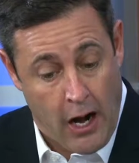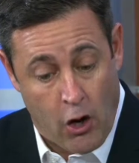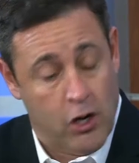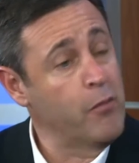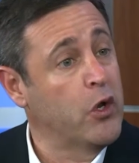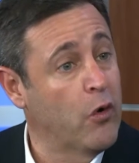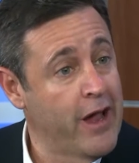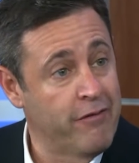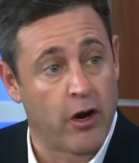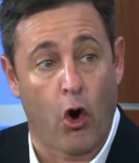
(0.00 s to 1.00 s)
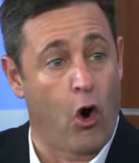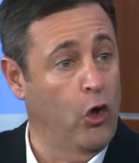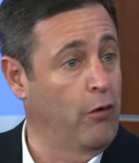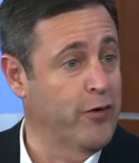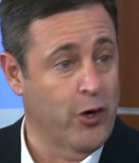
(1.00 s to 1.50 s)
How come you don't have that
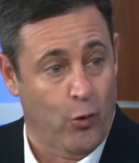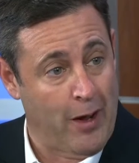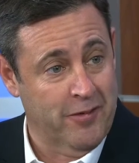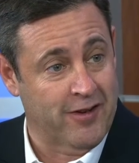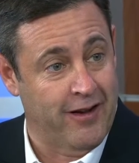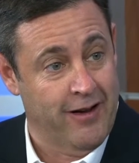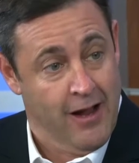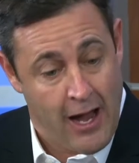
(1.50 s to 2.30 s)
all over your website?